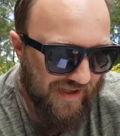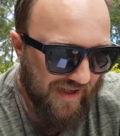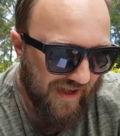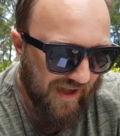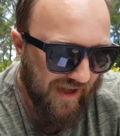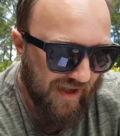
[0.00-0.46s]

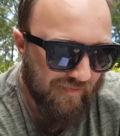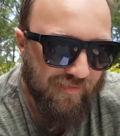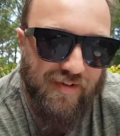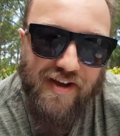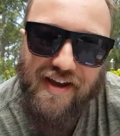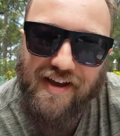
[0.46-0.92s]

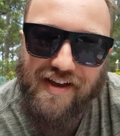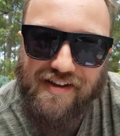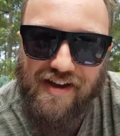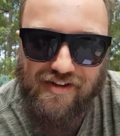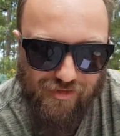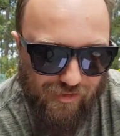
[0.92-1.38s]

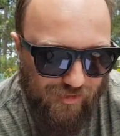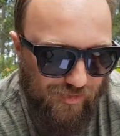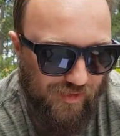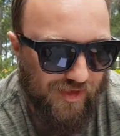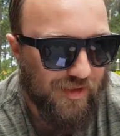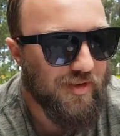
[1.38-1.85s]
Yeah, so it's
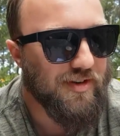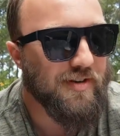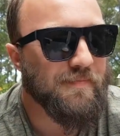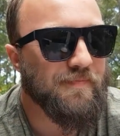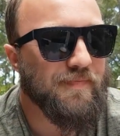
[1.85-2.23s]
really good.